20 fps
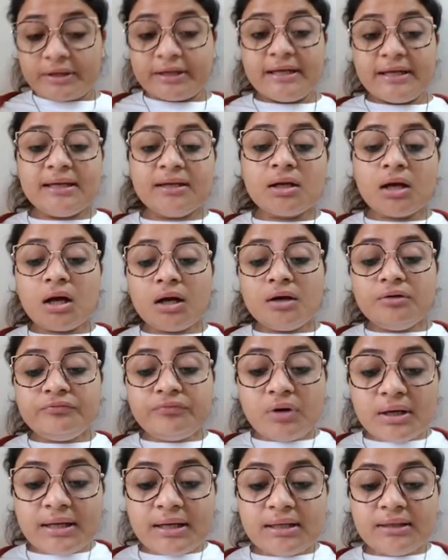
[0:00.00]
in
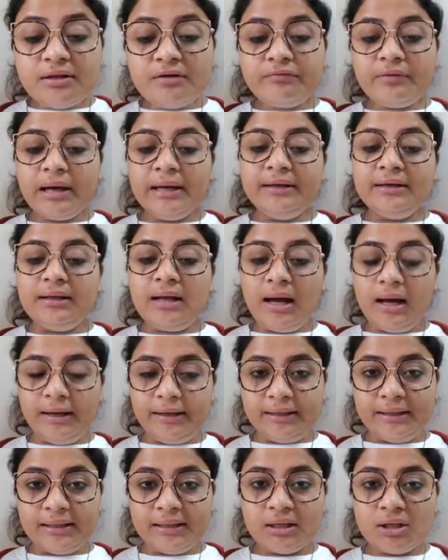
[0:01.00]
converting the viral
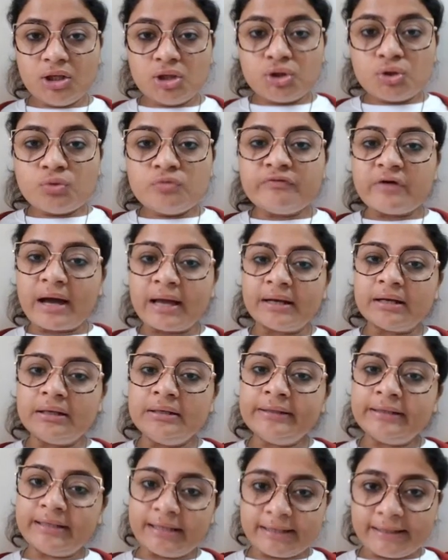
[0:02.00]
RNA to
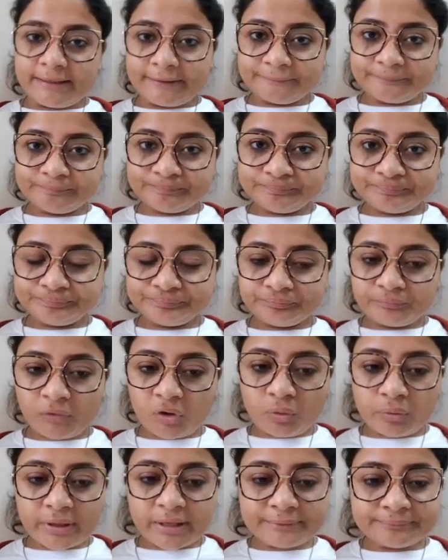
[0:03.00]
viral DNA.
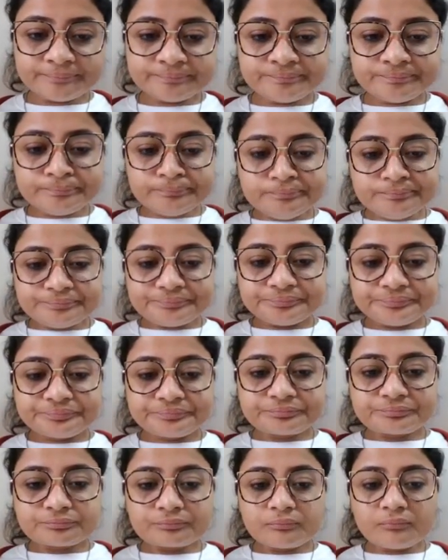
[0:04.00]
Okay.
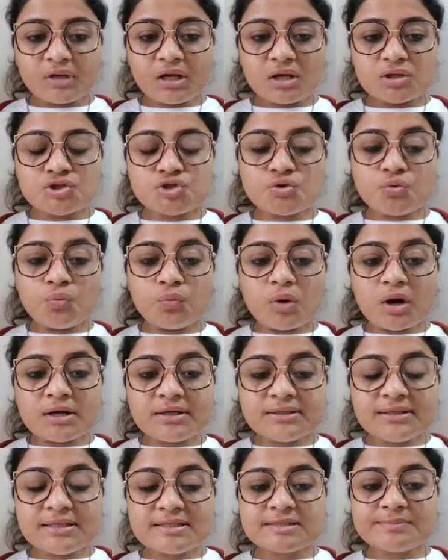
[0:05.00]
So
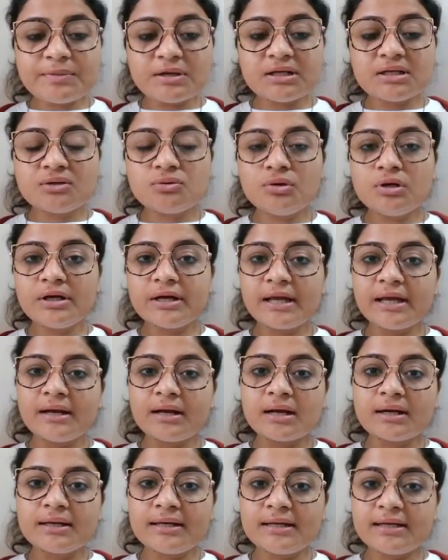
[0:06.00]
what this particular
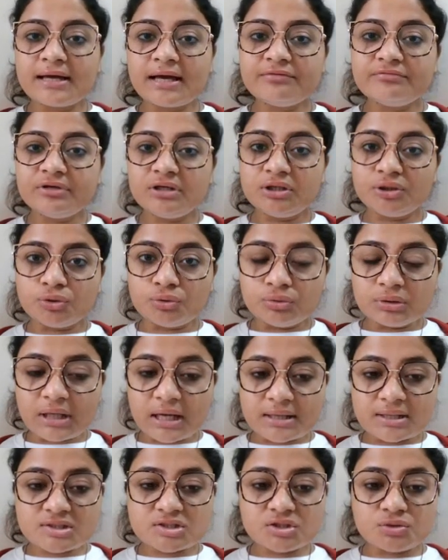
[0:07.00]
NRTI will do,
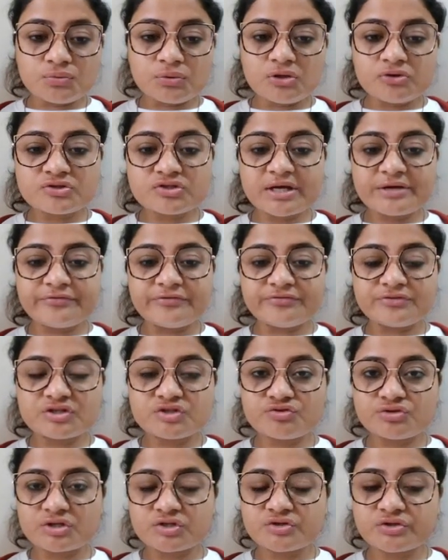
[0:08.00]
that is nucleoside
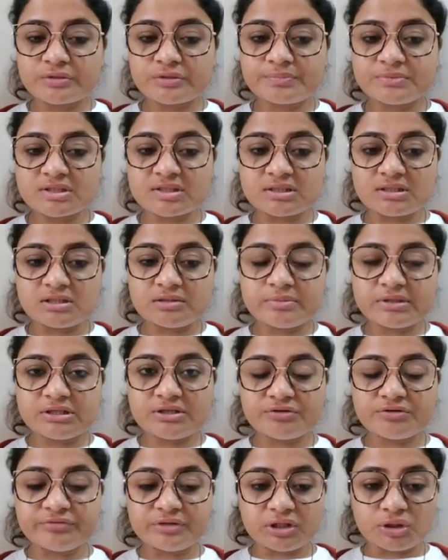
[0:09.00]
reverse transcriptase
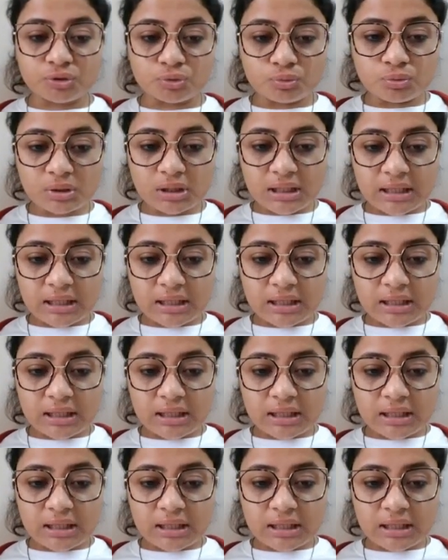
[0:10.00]
inhibitor, will do,